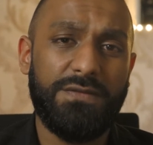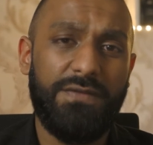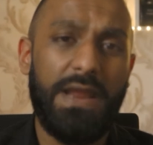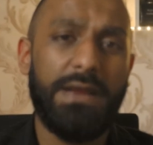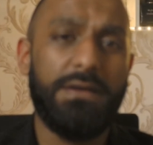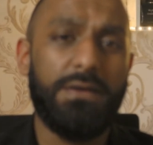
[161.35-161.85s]

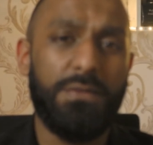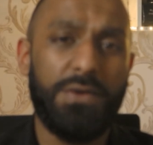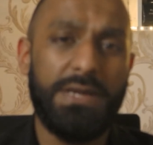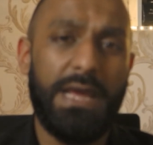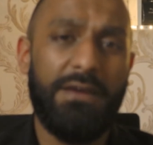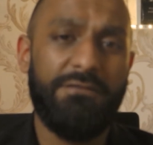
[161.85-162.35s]
flanker would
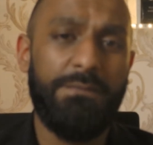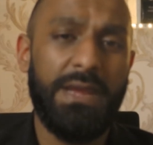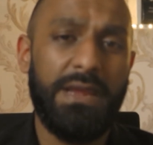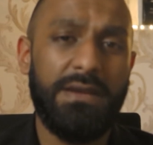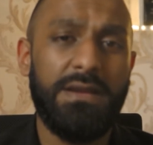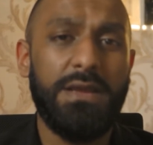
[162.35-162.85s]
have
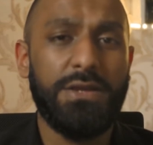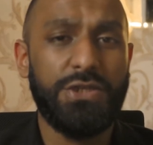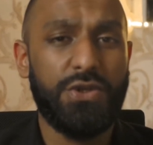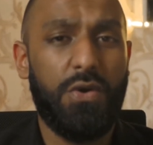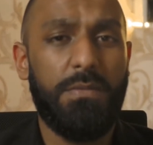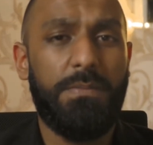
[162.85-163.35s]
been
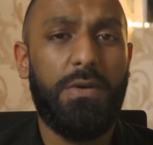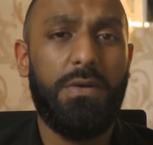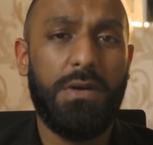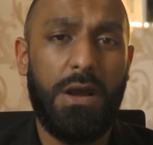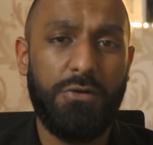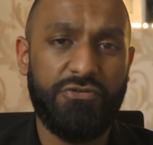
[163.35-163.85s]
Jean
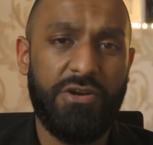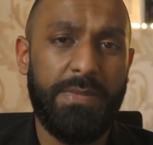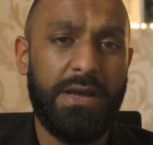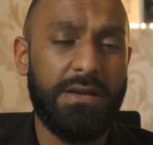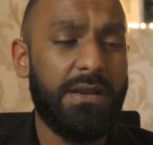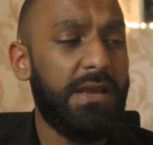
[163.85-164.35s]
Paul
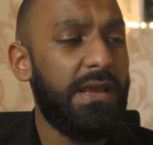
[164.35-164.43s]
Ultramal.